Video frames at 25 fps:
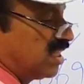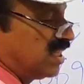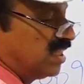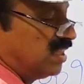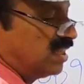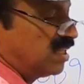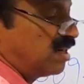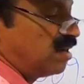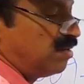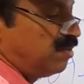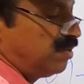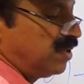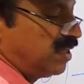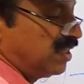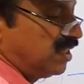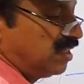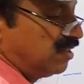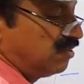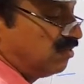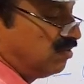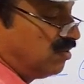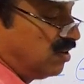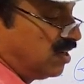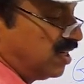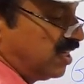on
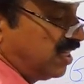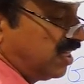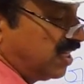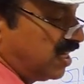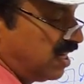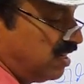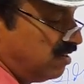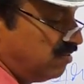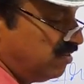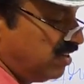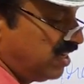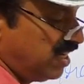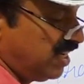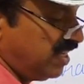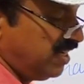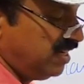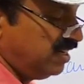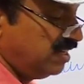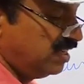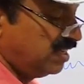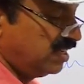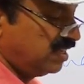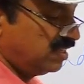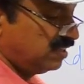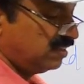Secunderabad and Wadi railway
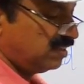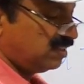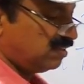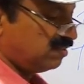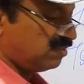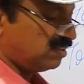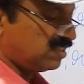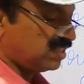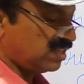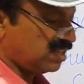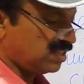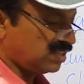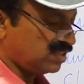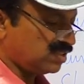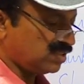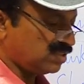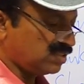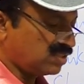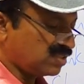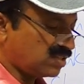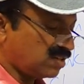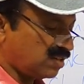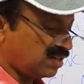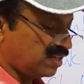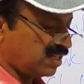line that was
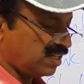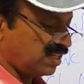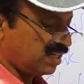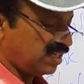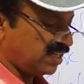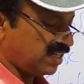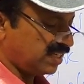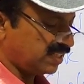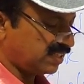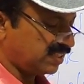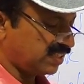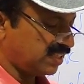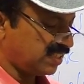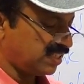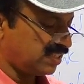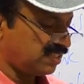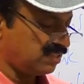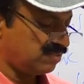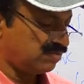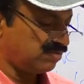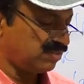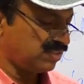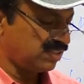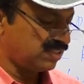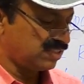also started, like
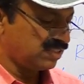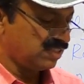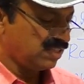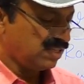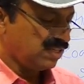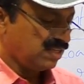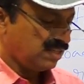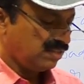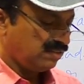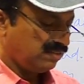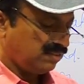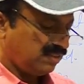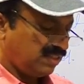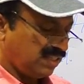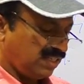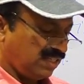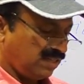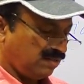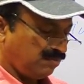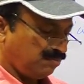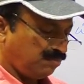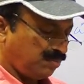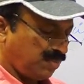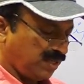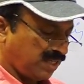that it was.
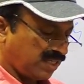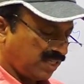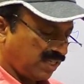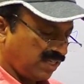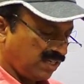Then